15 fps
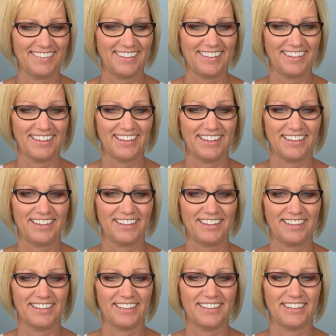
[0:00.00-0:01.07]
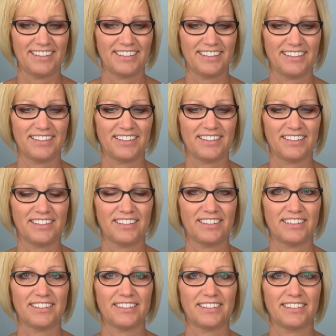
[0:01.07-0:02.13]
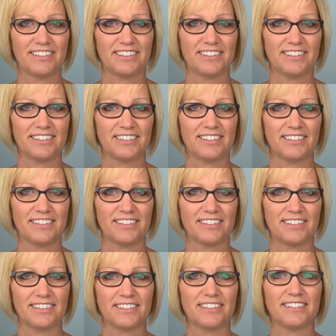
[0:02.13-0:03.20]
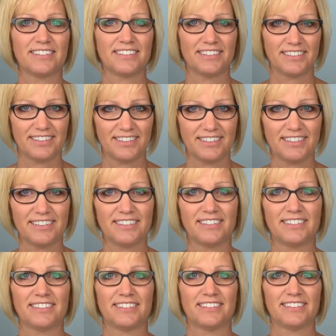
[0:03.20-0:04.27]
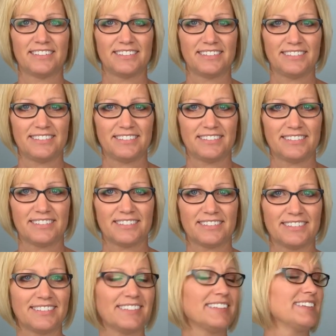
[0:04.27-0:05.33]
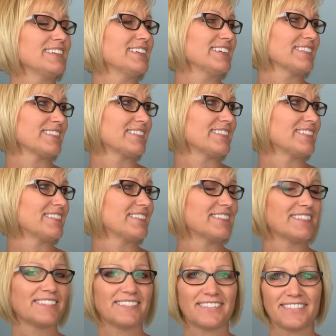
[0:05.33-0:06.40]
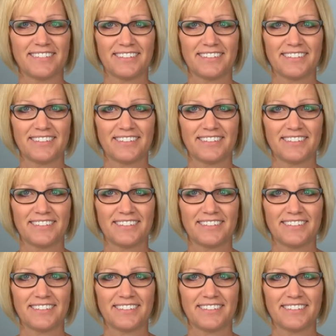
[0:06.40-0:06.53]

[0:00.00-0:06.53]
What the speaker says: This person isn't speaking.